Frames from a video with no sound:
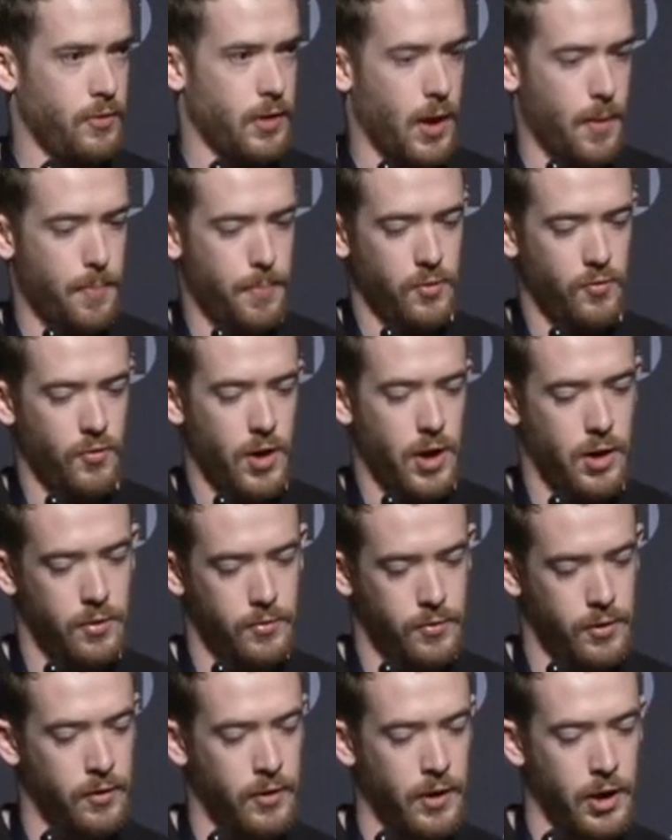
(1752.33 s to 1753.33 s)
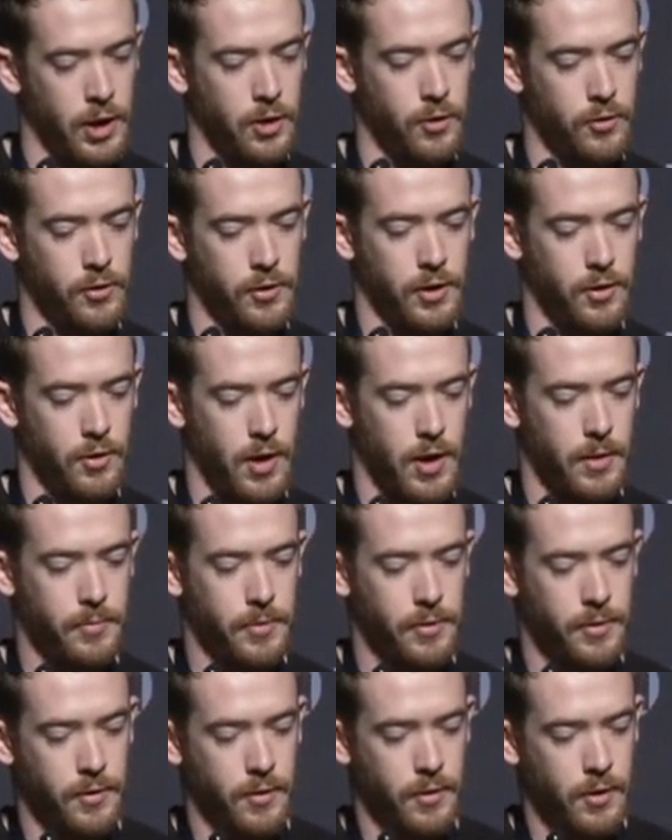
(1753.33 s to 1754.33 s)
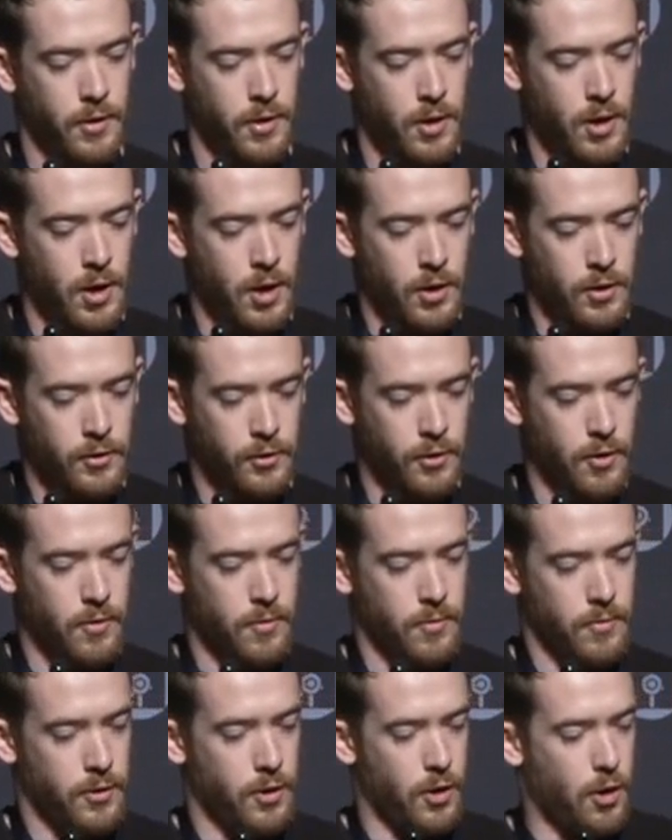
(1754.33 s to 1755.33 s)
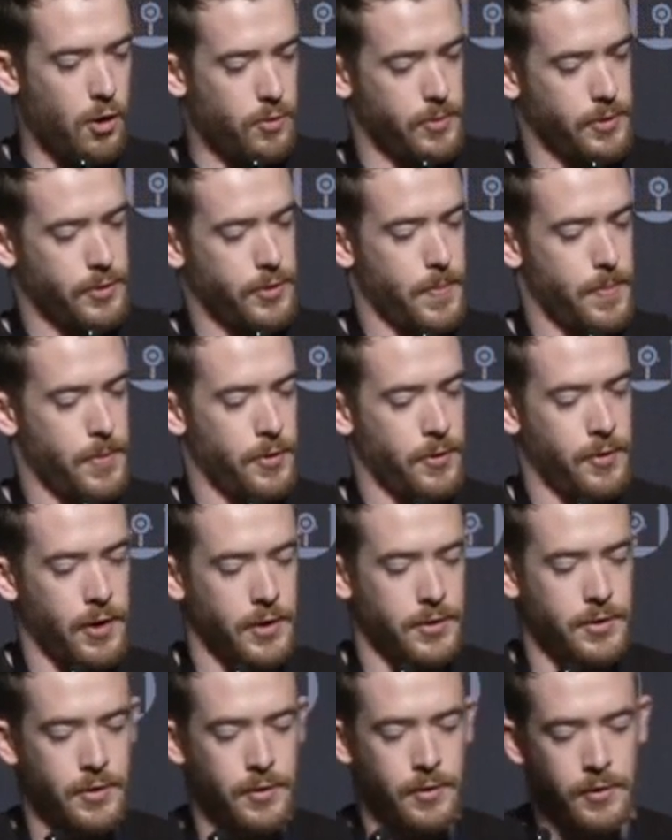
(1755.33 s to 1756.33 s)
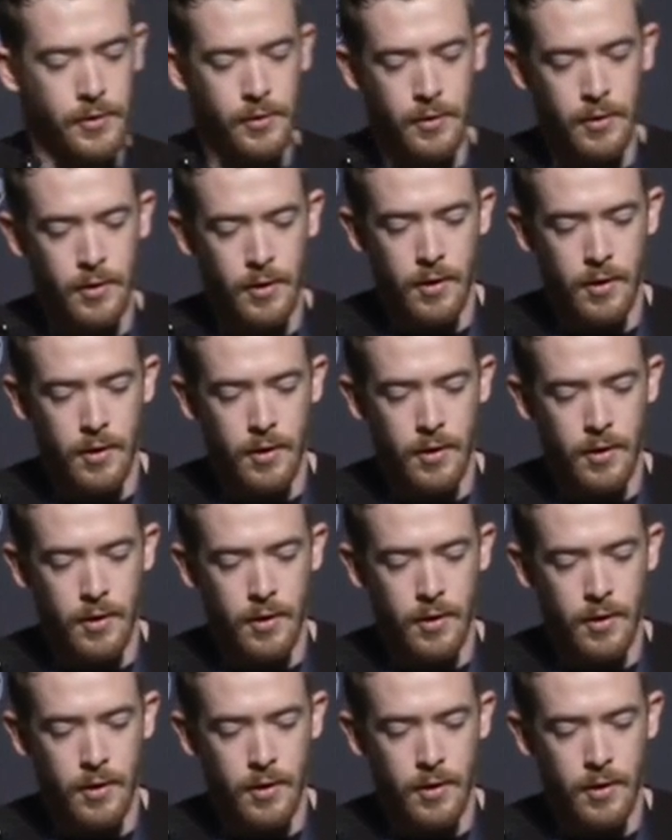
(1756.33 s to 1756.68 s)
an output file that then it goes in and grabs. So they're all Meterpreter sessions,